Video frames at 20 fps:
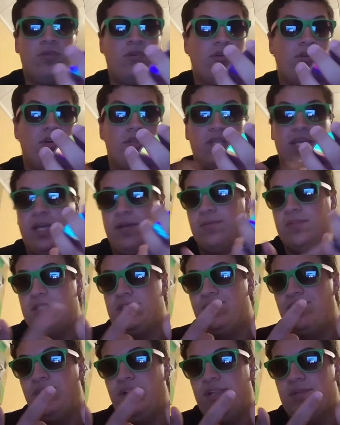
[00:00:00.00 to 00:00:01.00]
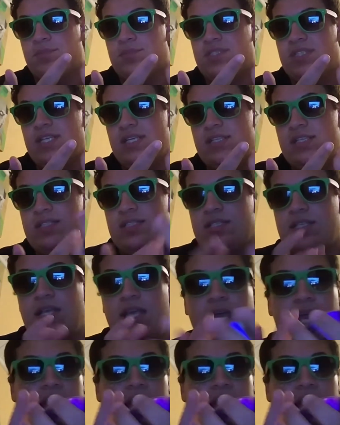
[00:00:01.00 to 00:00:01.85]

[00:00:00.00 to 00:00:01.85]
Well, all they have are these Philips discs,